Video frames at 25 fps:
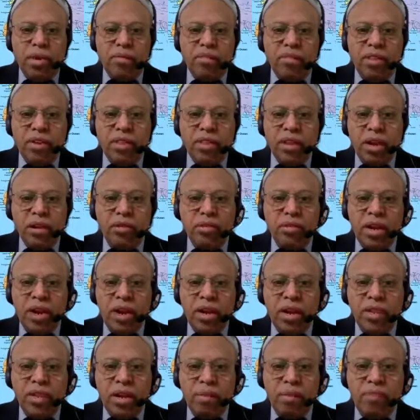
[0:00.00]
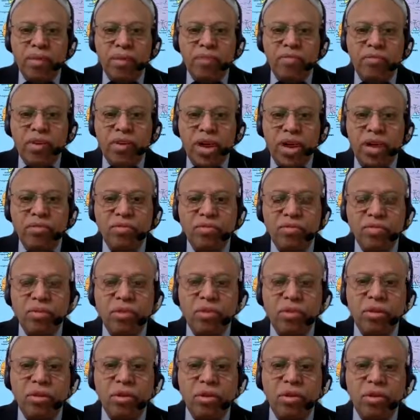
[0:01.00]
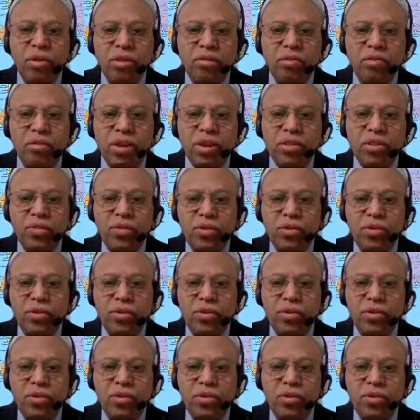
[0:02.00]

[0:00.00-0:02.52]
Reference Al Quran, chapter 5, verse